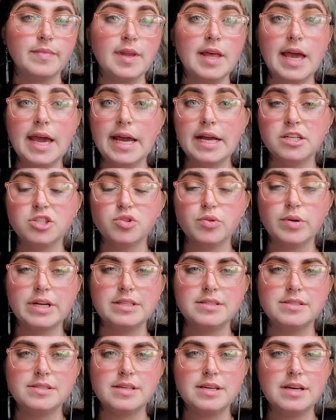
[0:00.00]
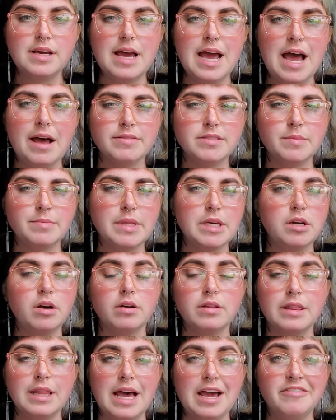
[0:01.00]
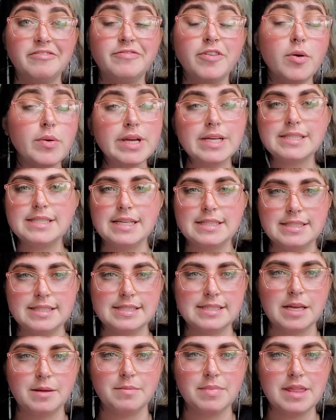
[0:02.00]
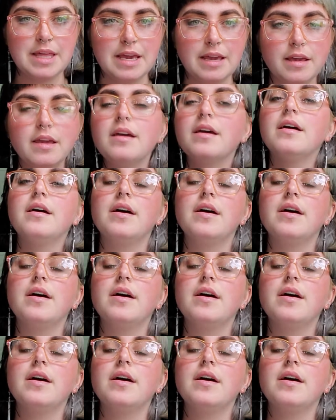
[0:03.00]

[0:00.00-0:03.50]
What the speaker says: Androids have something called live focus. It's the same thing.